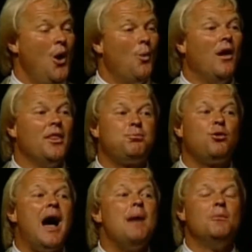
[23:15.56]
Well, the
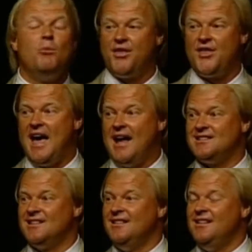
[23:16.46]
problem with
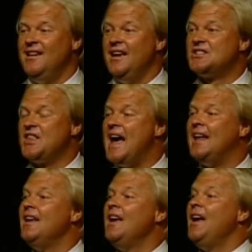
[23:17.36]
that is
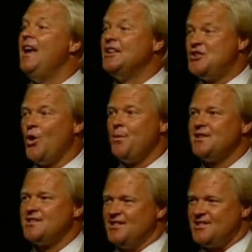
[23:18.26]
that it's your
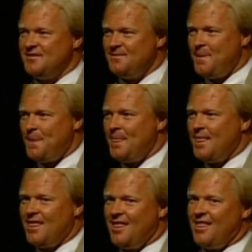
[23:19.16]
business.
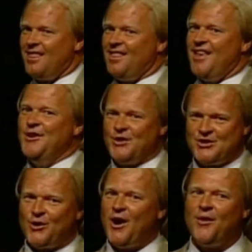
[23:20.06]
And you're
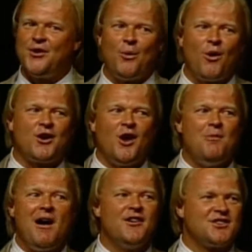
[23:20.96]
sort of out there working all
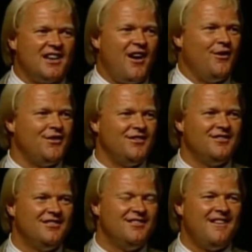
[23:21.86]
by yourself,
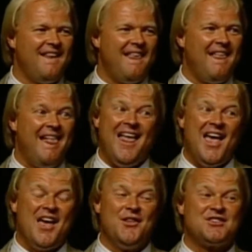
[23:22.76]

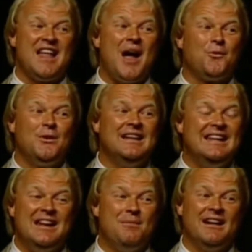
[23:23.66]
and there's not
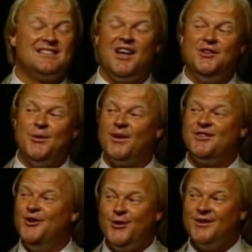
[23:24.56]
really anybody telling you what
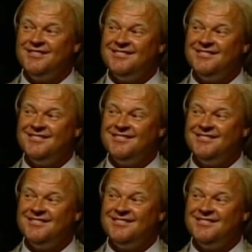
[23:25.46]
to do.